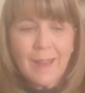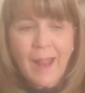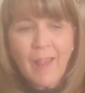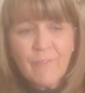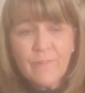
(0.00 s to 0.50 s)

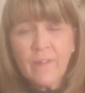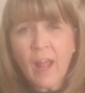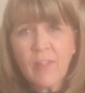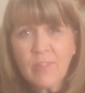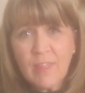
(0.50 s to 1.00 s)
I
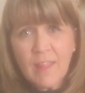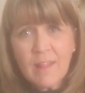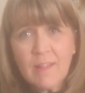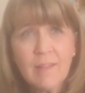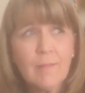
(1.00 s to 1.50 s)

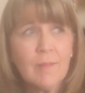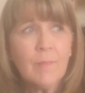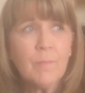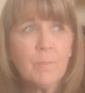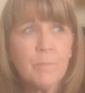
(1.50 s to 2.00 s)
think
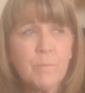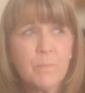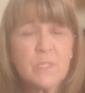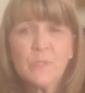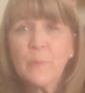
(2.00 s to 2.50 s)

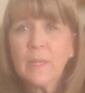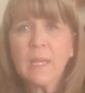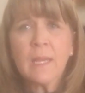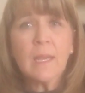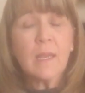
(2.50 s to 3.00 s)

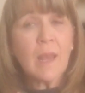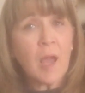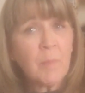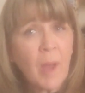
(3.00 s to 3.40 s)
between not